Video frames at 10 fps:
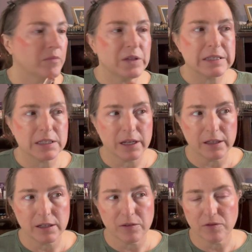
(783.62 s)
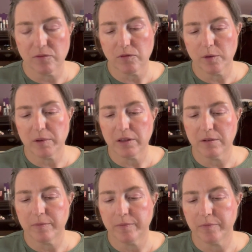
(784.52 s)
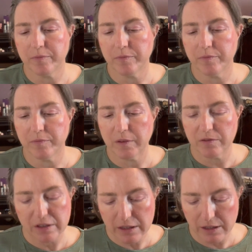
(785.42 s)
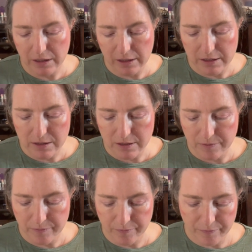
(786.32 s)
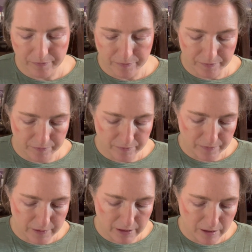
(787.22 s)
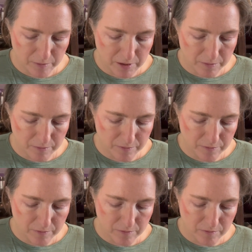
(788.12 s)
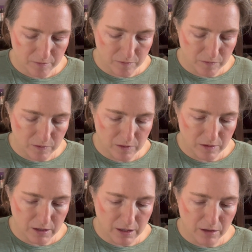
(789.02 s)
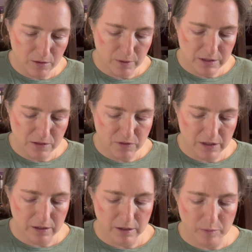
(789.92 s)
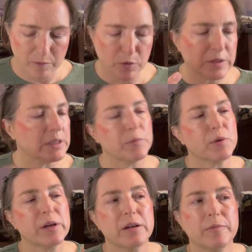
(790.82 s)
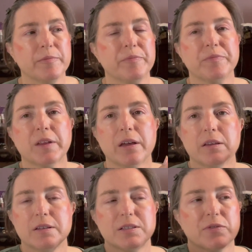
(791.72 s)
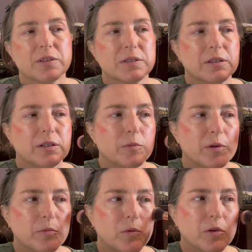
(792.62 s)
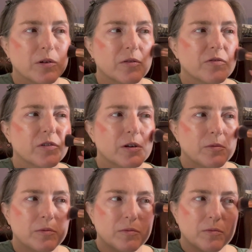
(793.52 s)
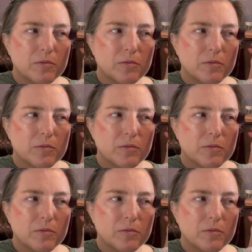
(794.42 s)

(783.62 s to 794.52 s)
Slightly different formula, feeling at least. The other ones feel a little bit more slippery. This feels a little bit more firm.